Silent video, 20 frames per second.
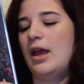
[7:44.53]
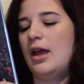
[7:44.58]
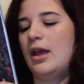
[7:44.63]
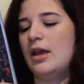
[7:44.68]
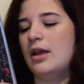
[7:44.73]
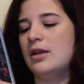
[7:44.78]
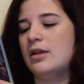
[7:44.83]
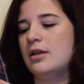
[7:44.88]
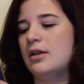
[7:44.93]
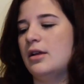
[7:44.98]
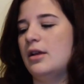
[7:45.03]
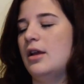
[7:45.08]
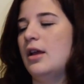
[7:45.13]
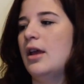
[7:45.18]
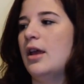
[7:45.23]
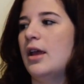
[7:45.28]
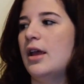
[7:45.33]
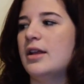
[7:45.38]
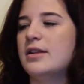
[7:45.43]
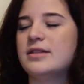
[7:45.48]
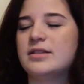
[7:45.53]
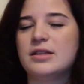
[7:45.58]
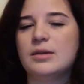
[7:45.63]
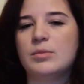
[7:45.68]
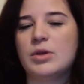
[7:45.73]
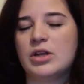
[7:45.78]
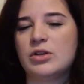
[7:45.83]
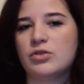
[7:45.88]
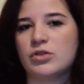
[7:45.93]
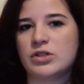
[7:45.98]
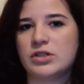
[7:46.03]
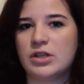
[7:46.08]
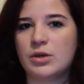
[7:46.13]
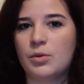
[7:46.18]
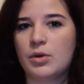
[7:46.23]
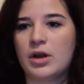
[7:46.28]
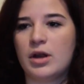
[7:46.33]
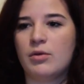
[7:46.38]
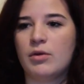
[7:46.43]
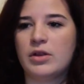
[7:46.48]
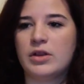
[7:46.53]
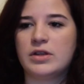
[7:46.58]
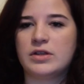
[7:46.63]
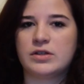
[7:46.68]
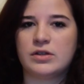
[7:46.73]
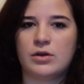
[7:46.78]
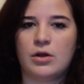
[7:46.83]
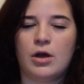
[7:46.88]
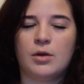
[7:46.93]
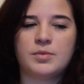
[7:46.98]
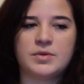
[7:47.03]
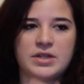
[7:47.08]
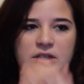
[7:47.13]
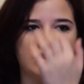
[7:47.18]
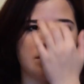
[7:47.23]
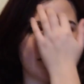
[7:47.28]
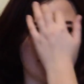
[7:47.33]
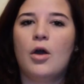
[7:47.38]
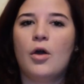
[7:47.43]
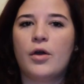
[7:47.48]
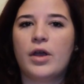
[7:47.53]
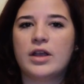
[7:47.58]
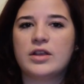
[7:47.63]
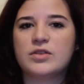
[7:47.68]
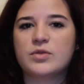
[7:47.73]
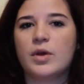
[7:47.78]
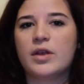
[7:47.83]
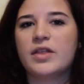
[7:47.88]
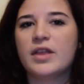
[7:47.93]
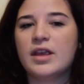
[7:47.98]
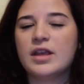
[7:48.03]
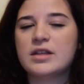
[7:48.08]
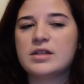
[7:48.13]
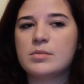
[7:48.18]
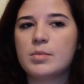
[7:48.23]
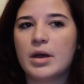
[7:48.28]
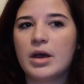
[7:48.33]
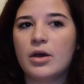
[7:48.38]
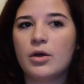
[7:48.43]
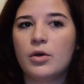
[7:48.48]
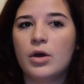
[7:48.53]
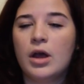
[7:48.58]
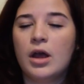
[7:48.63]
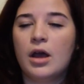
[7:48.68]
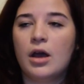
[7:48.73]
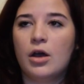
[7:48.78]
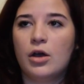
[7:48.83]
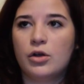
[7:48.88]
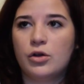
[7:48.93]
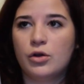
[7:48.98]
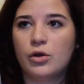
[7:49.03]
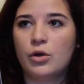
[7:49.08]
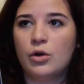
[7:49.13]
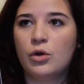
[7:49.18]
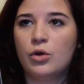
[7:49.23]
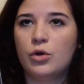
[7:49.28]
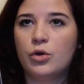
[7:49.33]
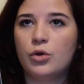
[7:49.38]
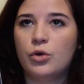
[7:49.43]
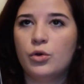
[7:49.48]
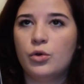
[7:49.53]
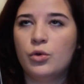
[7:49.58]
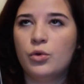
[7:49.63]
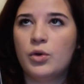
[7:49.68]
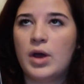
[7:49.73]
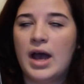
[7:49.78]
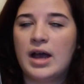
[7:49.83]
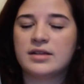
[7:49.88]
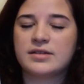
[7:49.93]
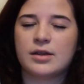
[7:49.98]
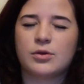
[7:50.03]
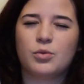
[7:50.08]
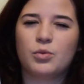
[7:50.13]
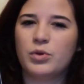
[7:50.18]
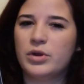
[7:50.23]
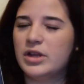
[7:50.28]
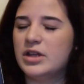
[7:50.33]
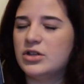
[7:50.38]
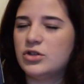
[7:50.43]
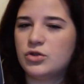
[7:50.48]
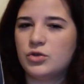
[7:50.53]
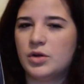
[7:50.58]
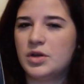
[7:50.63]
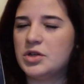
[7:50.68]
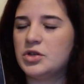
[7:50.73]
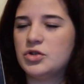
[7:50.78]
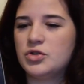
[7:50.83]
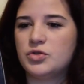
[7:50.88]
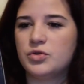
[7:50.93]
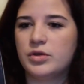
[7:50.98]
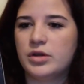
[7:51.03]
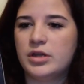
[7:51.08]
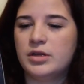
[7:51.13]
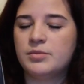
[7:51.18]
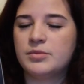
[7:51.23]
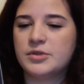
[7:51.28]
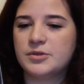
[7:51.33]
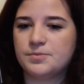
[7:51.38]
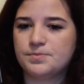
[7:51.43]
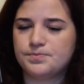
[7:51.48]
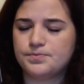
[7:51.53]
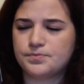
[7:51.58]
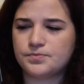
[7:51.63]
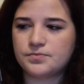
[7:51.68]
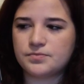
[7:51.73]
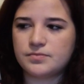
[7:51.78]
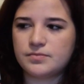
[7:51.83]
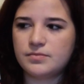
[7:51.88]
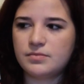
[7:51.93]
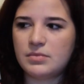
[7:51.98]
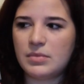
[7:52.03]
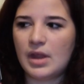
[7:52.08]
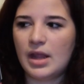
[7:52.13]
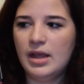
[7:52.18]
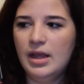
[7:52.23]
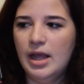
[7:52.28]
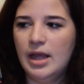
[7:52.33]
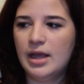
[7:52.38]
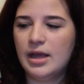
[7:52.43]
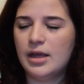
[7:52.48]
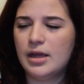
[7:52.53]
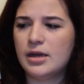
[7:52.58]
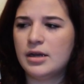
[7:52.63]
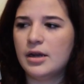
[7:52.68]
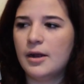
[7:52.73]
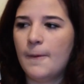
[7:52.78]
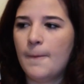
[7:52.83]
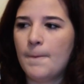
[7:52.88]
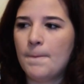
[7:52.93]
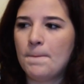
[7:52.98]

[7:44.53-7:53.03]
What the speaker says: and it seemed interesting when I read the synopsis. Okay, so I think it's about a girl who has like really strange dreams, and